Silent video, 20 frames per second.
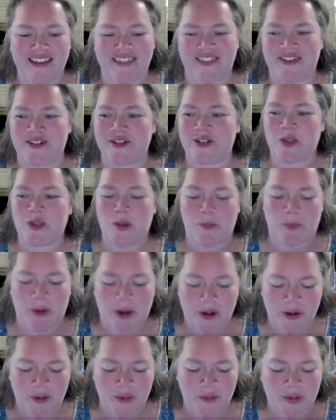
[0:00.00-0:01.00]
There's the
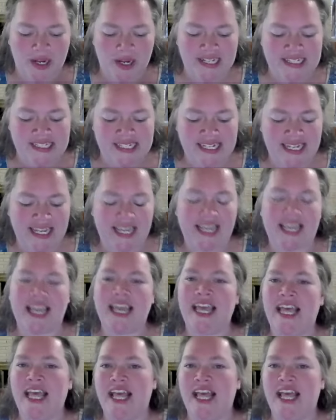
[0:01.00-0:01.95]
bottle raising,